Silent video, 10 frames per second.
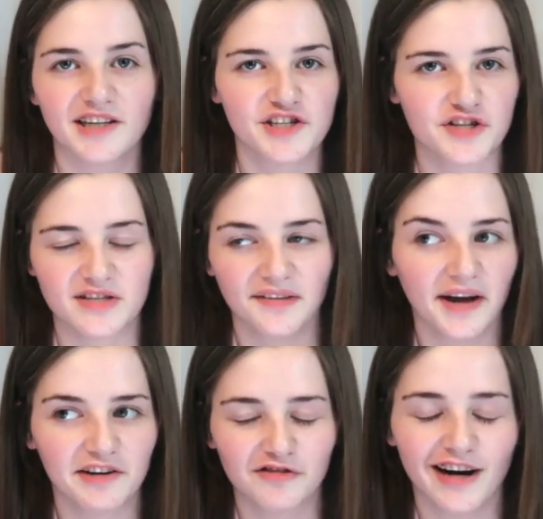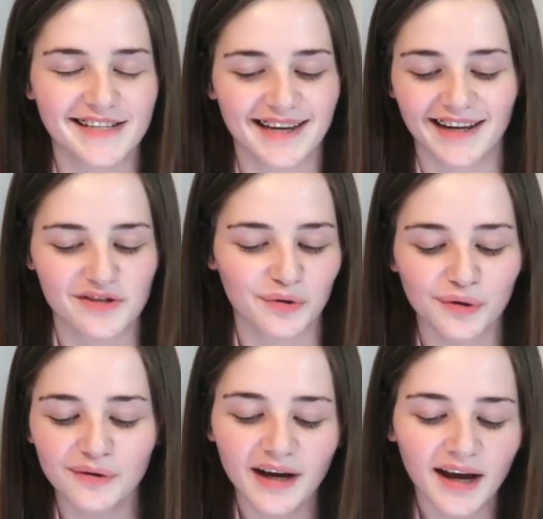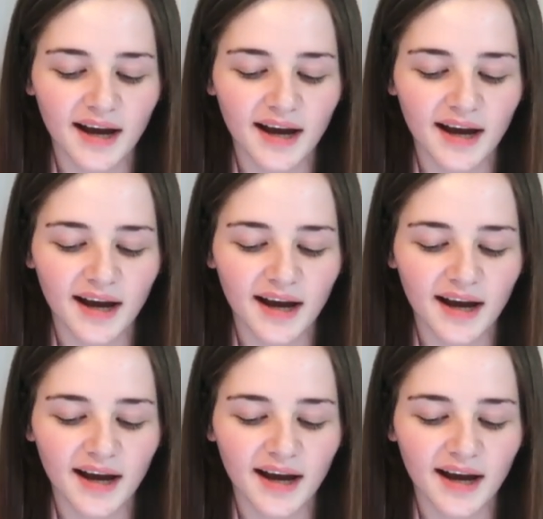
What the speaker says: like she doesn't like rides at all.